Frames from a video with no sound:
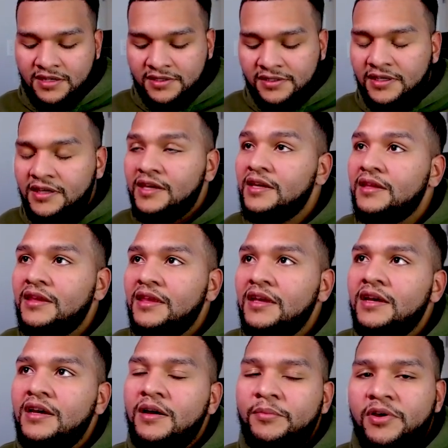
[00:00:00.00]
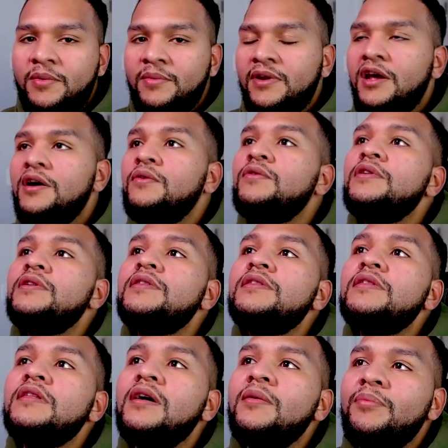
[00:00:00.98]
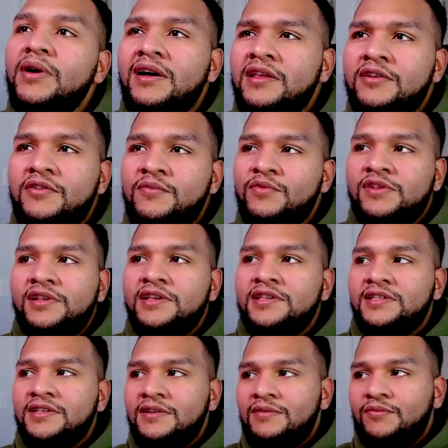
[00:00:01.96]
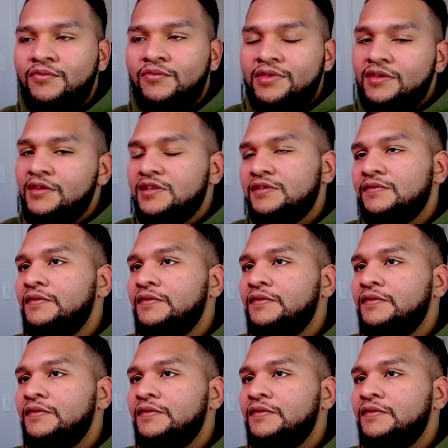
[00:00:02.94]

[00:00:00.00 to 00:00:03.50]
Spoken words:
It's a kit that I'm coming out with. I'm probably gonna release it with this